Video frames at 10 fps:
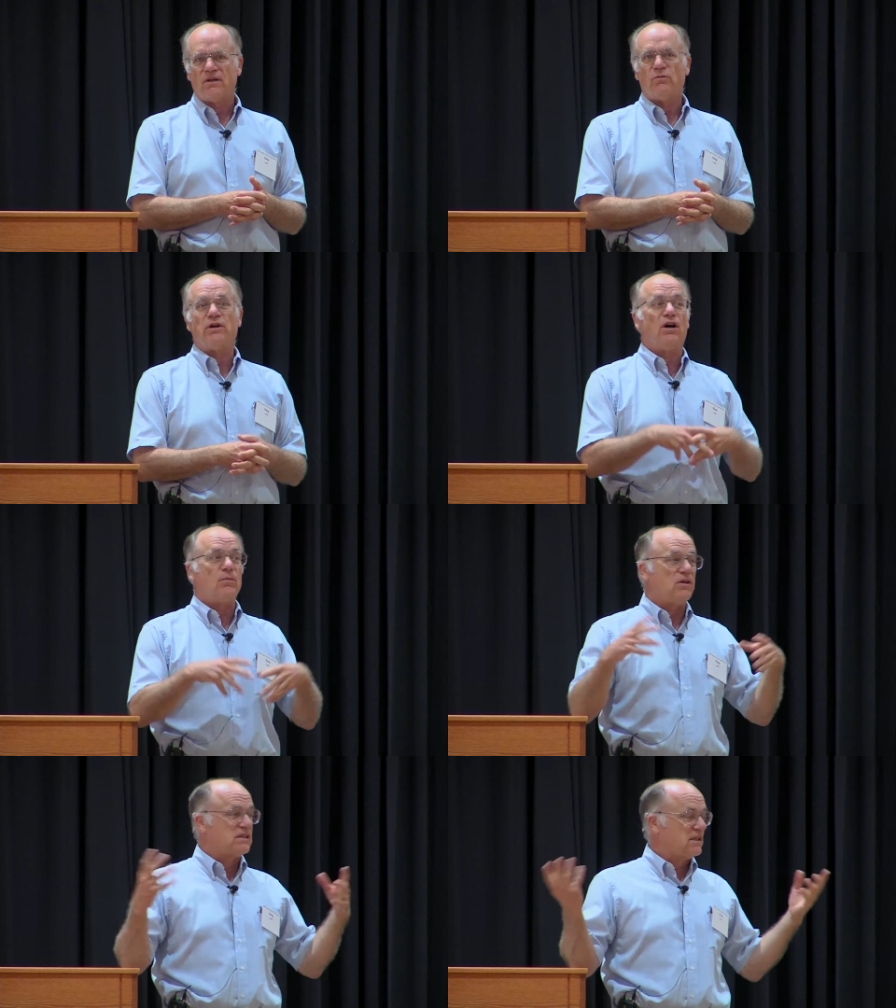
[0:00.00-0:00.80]

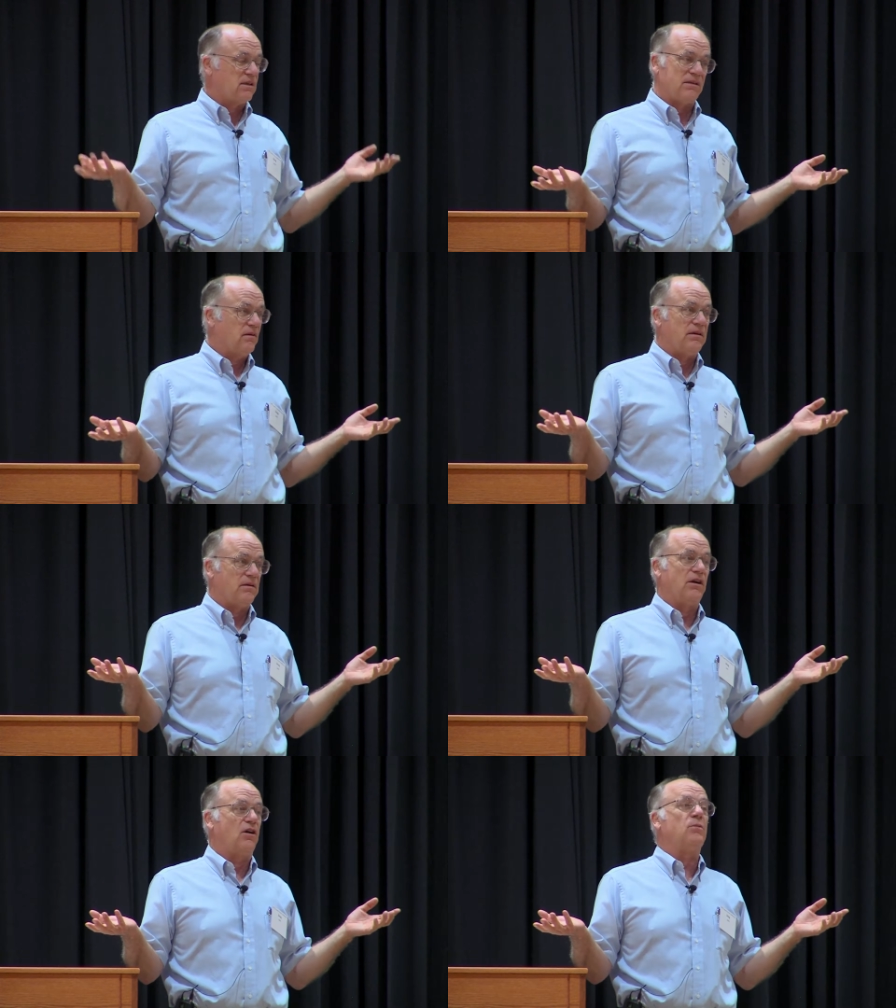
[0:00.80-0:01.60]

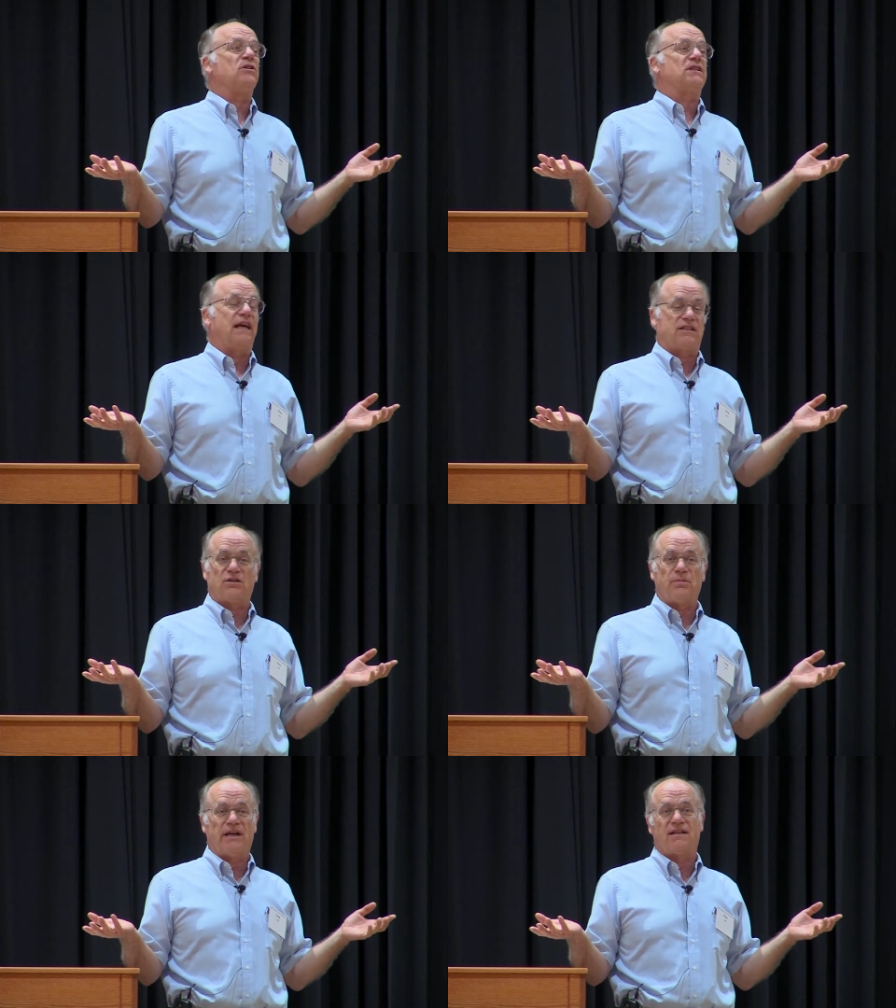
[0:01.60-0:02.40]
It almost
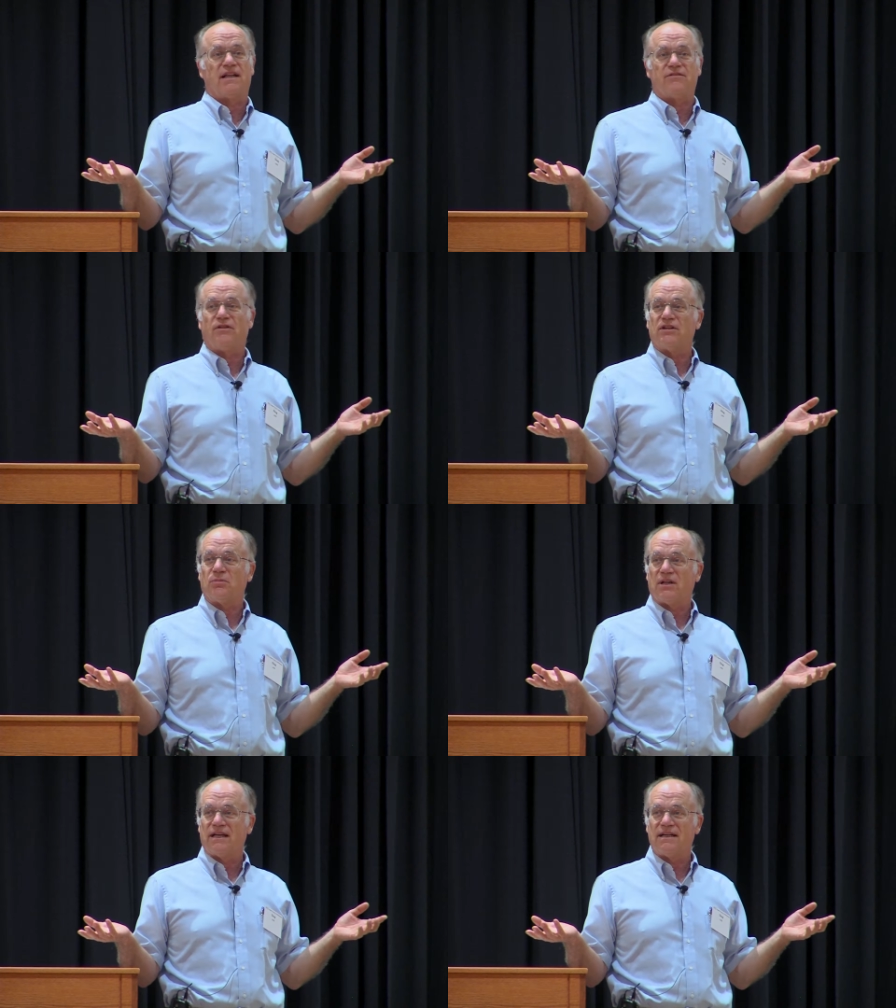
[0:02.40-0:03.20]
extirpated life on the
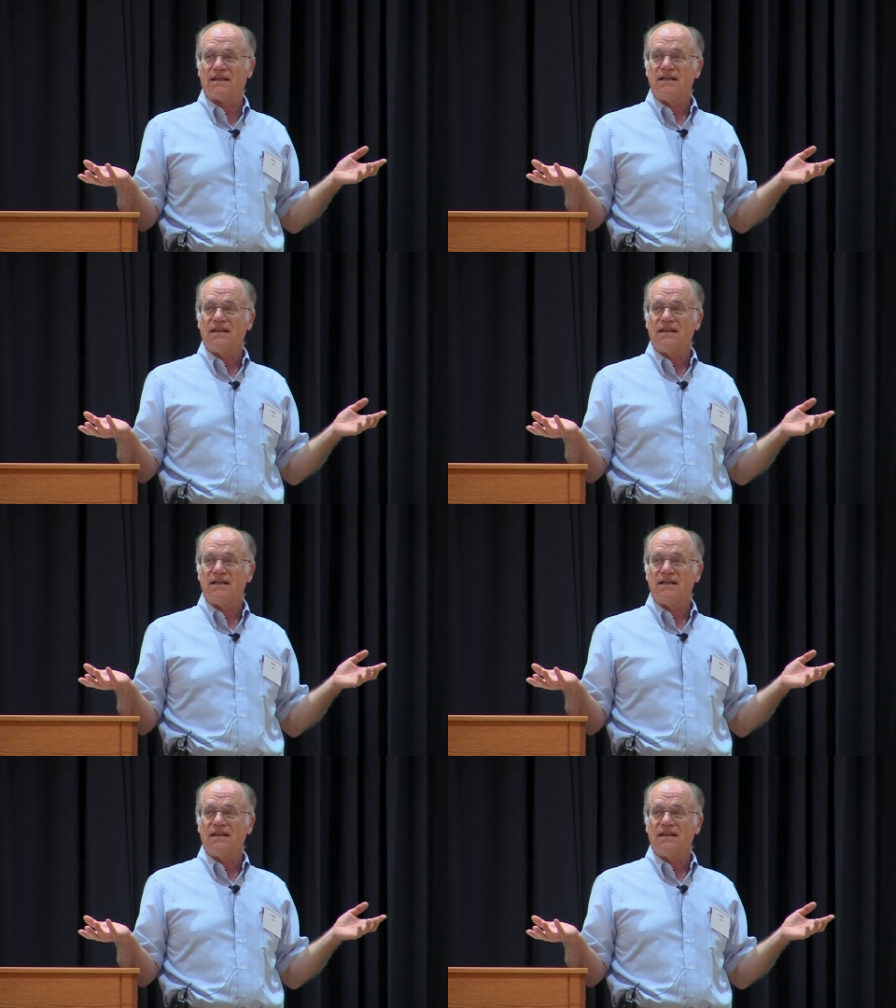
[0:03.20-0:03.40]
planet.